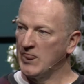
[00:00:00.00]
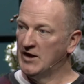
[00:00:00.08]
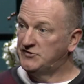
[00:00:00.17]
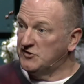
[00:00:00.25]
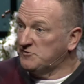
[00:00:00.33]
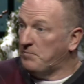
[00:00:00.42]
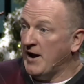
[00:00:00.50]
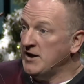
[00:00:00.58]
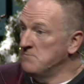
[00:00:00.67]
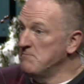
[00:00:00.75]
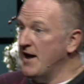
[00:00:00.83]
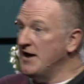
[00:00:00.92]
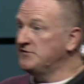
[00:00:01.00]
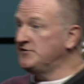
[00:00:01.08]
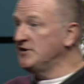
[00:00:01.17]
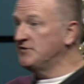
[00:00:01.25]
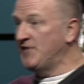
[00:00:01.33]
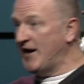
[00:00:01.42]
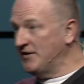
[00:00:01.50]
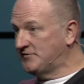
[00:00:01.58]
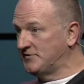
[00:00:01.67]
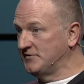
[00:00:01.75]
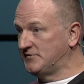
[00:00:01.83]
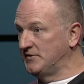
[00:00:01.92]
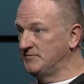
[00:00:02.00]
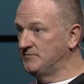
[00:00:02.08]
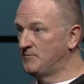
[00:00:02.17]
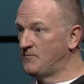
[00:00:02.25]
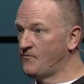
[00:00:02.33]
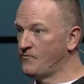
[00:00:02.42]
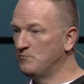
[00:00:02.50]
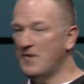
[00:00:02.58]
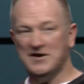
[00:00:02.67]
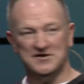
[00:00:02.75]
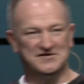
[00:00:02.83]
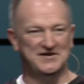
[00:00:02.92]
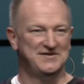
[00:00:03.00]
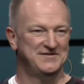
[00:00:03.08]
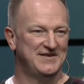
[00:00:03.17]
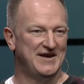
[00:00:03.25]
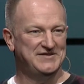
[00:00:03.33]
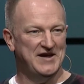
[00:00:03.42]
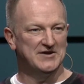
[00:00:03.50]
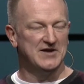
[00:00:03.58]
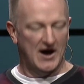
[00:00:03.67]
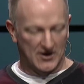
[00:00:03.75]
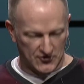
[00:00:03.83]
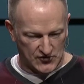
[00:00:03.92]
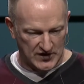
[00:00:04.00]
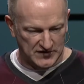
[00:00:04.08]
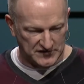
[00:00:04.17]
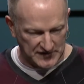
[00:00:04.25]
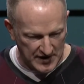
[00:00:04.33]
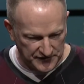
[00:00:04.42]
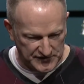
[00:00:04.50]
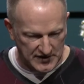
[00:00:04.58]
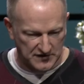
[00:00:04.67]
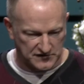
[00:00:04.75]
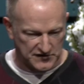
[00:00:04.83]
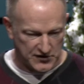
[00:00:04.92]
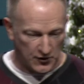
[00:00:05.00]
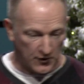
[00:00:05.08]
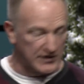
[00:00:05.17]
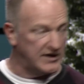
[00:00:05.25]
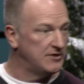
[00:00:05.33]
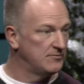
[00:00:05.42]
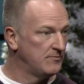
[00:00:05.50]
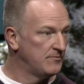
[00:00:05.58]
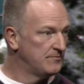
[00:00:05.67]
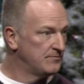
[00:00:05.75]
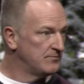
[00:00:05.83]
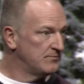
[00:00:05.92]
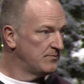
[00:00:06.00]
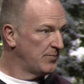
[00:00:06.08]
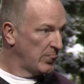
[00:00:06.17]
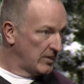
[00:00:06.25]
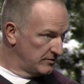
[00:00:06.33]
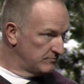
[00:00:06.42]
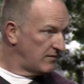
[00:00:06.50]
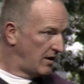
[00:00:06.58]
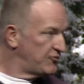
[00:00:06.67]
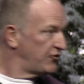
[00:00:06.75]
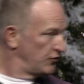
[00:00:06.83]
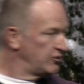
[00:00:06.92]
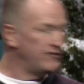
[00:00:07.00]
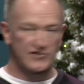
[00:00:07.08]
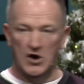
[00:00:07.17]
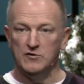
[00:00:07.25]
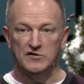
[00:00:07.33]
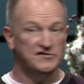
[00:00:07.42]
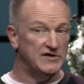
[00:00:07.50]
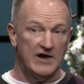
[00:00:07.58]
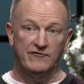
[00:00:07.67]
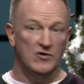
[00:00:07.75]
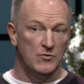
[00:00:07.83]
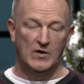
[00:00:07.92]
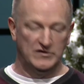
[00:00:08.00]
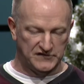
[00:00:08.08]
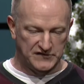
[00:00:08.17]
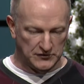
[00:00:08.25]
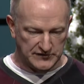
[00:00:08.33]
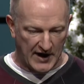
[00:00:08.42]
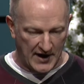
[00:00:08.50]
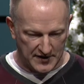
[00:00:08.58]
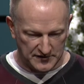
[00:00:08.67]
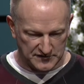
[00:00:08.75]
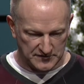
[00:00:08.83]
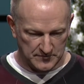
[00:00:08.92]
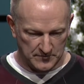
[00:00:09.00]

Despite amazing advances in medicine and technology and safety and security, I'm sure you've noticed that everyone still dies.